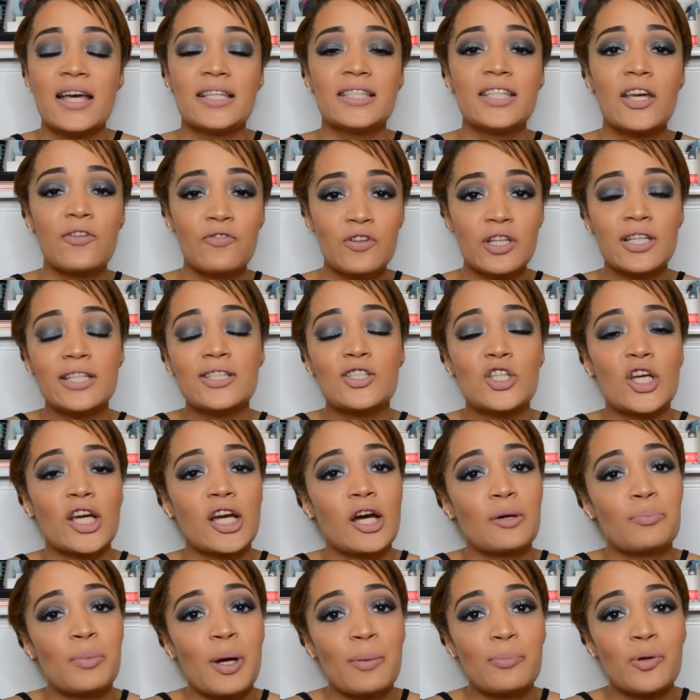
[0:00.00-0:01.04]
definitely check
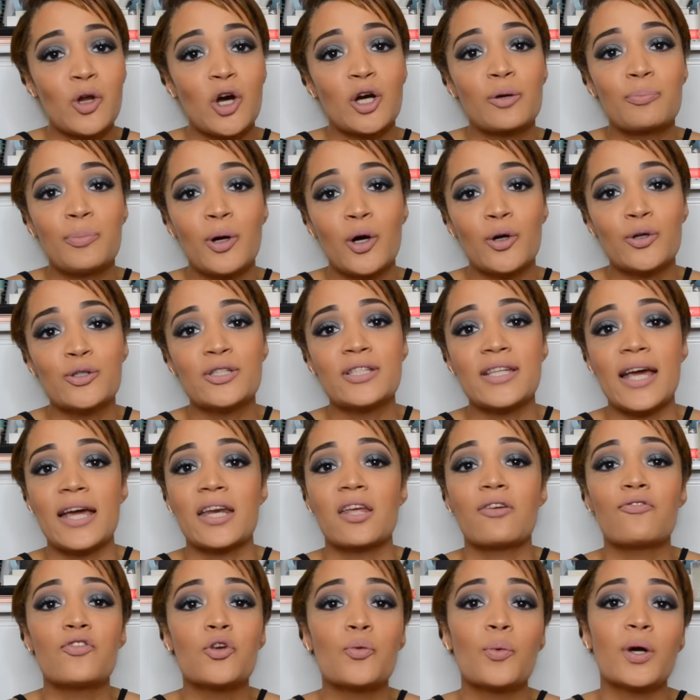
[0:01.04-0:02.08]
out my blog post and
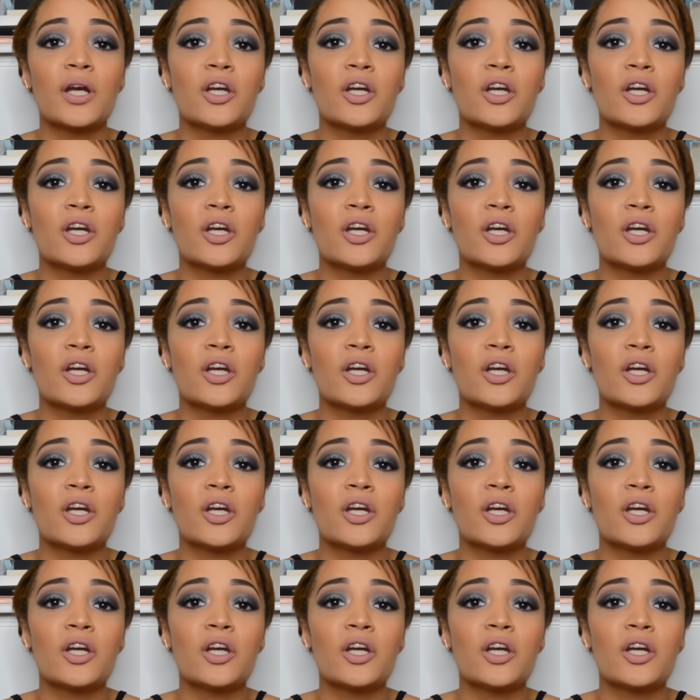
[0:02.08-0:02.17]
if you